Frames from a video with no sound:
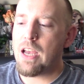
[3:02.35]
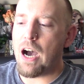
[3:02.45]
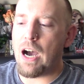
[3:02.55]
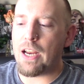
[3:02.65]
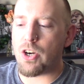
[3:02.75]

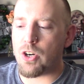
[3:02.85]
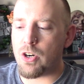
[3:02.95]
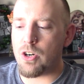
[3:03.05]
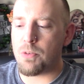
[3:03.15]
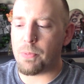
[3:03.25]
I
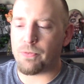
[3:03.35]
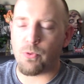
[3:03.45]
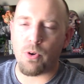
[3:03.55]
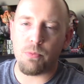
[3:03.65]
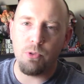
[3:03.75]
heard
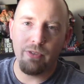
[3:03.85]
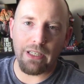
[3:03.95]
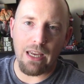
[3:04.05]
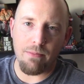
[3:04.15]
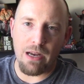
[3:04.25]
before the movie
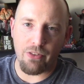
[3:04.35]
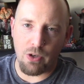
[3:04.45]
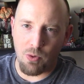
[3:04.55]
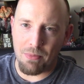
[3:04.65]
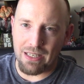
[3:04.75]
came out
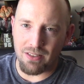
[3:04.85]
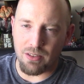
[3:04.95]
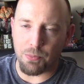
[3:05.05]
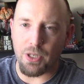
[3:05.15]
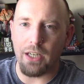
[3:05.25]
they were making
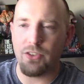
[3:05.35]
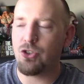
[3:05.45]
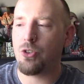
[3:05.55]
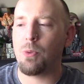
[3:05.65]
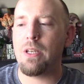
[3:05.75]
some cuts
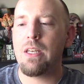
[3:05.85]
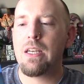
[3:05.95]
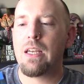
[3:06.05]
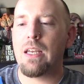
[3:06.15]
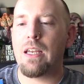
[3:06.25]
to it,
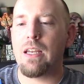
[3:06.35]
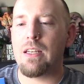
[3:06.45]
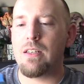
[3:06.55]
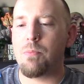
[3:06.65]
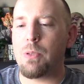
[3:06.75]

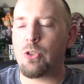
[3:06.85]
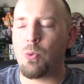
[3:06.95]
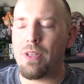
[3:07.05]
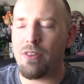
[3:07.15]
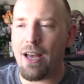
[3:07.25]
and
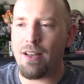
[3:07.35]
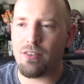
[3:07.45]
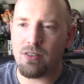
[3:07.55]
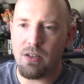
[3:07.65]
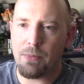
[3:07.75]
between that and
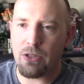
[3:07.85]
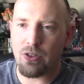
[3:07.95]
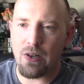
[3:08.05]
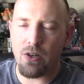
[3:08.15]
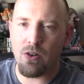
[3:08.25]
something else
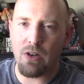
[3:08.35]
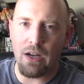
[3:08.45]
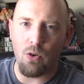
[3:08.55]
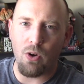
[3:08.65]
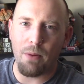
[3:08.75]
I heard,
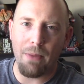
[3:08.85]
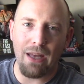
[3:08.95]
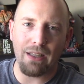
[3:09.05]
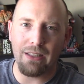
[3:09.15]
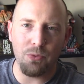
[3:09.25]
I
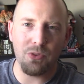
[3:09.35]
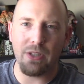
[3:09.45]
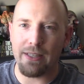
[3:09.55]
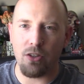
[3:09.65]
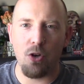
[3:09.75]
automatically was
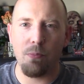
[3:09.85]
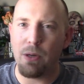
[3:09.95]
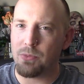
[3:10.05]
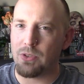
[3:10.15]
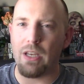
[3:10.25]
like, nope,
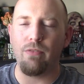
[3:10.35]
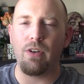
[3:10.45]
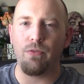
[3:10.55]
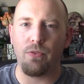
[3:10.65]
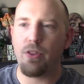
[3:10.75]
I'm saving
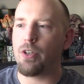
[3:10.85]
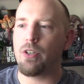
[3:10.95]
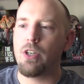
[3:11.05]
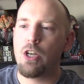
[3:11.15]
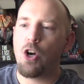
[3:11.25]
it for
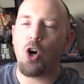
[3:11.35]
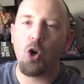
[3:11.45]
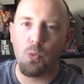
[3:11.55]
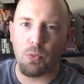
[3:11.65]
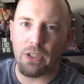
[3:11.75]
the
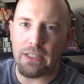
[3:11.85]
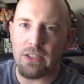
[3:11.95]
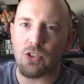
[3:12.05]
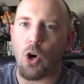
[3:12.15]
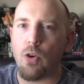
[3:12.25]
home
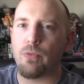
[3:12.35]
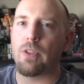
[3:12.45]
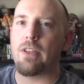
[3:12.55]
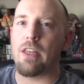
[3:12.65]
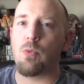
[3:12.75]
release.
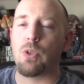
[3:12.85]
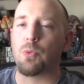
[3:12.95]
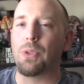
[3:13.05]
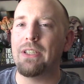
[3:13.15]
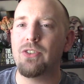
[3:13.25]
Hopefully they will
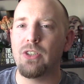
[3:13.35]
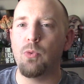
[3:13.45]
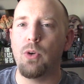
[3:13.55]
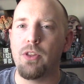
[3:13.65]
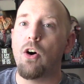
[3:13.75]
release it
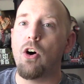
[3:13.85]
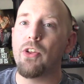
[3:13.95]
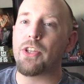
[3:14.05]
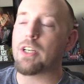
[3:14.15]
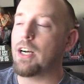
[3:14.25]
with all
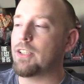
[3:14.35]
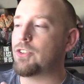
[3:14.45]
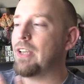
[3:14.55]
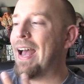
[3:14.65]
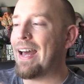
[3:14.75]
the
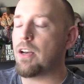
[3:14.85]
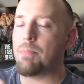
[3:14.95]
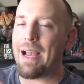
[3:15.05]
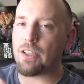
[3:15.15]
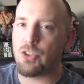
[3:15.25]
cuts added
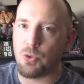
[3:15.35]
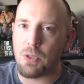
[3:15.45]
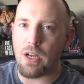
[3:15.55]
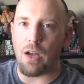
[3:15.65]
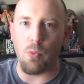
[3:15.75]
back to
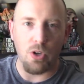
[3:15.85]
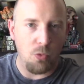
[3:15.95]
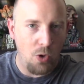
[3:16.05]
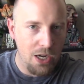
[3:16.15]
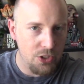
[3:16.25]
it. I want to
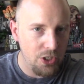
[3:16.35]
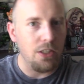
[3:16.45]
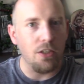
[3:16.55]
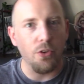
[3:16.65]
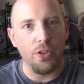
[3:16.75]
watch,
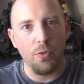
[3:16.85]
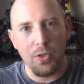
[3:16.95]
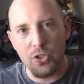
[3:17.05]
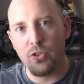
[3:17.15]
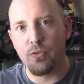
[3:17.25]
you know, the
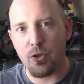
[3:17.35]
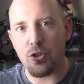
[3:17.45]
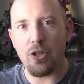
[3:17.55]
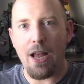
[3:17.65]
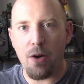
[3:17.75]
original
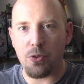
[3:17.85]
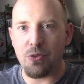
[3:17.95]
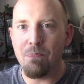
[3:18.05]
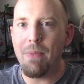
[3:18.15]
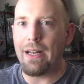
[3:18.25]
version, how it's
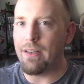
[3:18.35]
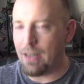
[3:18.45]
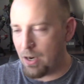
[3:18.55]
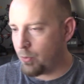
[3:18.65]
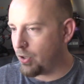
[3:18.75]
meant,
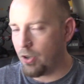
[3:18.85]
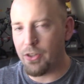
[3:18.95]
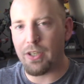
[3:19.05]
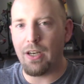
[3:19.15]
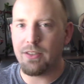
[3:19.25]
not with all
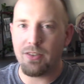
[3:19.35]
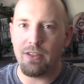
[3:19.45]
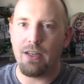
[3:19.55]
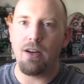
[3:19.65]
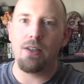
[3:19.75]
the cuts
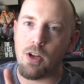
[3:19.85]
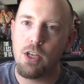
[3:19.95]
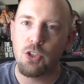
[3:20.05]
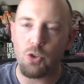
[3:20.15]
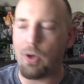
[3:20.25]
in there.
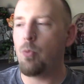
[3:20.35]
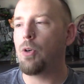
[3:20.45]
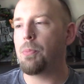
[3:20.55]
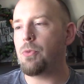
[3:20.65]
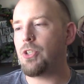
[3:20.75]
So I
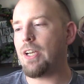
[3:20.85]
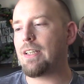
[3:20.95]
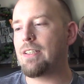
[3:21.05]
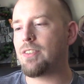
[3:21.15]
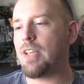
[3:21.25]
will be
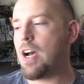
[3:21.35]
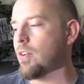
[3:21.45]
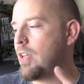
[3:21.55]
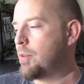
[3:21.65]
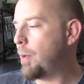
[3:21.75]
checking this
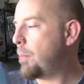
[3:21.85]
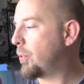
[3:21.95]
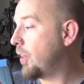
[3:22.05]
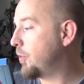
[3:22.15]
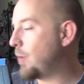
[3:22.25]
out. My
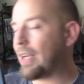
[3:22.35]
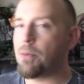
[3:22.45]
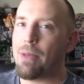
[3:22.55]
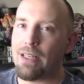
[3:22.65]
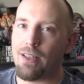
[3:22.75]
brother
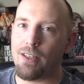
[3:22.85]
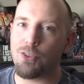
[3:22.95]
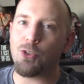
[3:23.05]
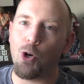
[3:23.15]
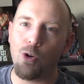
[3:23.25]
recommended it,
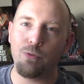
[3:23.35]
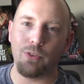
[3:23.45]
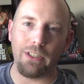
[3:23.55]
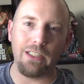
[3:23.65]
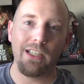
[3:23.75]
so
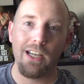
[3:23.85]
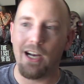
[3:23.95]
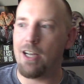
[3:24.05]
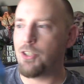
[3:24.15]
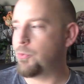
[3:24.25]
hopefully
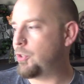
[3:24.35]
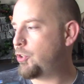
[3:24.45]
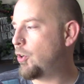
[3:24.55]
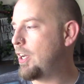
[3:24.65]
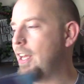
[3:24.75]
I do
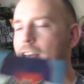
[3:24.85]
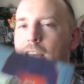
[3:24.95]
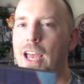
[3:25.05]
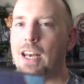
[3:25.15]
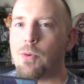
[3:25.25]
enjoy it.
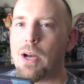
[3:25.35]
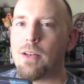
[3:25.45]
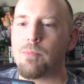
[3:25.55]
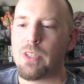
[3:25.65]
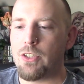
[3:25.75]

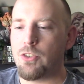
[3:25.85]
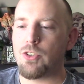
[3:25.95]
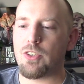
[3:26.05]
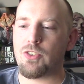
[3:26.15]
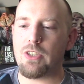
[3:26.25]
Anyway, you
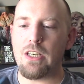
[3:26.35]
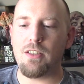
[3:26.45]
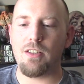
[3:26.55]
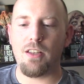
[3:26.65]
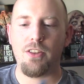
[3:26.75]
just
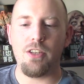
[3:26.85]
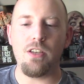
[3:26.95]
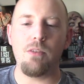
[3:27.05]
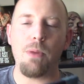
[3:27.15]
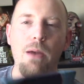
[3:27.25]
seen
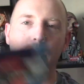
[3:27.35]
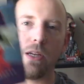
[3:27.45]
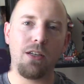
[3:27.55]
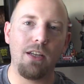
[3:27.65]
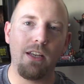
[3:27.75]
the
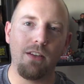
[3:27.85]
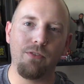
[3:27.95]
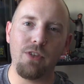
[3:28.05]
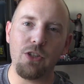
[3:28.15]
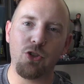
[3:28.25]
Batman
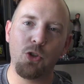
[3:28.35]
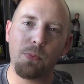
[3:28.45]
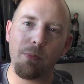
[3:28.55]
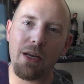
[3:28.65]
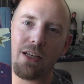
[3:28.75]
v
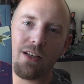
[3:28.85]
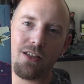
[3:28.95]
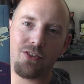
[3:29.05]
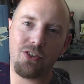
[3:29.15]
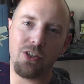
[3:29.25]
Superman
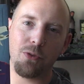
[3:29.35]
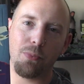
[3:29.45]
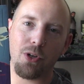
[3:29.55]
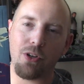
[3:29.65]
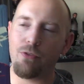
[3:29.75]

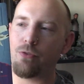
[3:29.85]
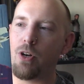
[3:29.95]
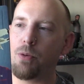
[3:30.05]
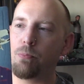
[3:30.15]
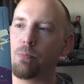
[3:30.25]
steelbook
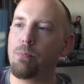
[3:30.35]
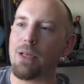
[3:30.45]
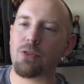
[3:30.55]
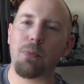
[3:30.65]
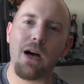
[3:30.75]
from
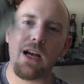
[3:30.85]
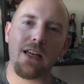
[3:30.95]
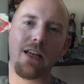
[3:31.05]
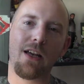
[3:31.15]
Best Buy.